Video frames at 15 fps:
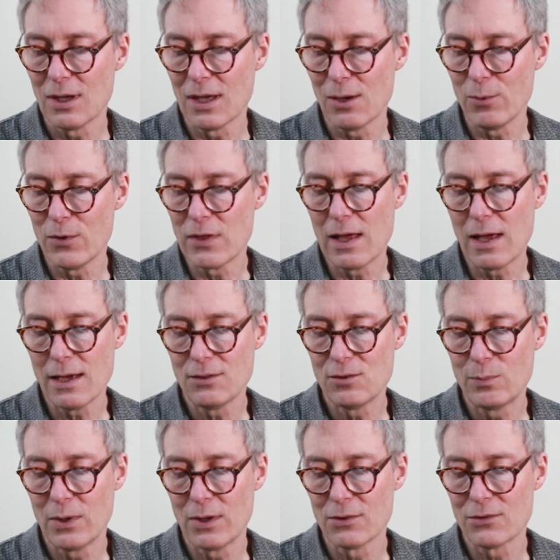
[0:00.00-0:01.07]
uh, with high
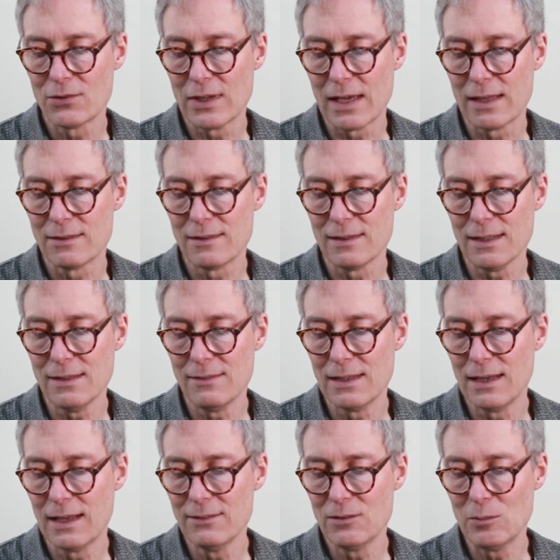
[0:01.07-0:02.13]
spots at the, the
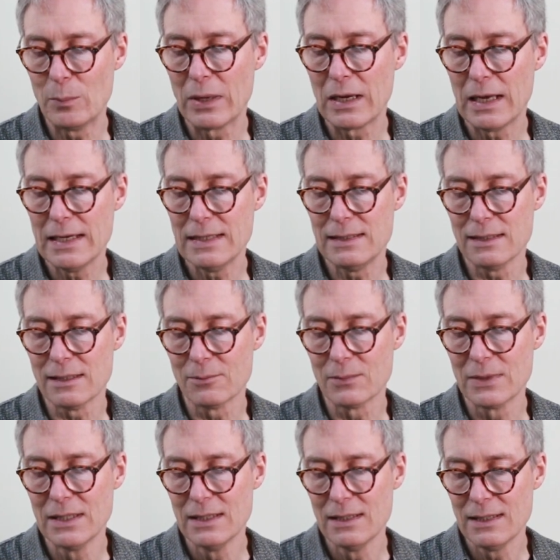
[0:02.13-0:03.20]
London Palladium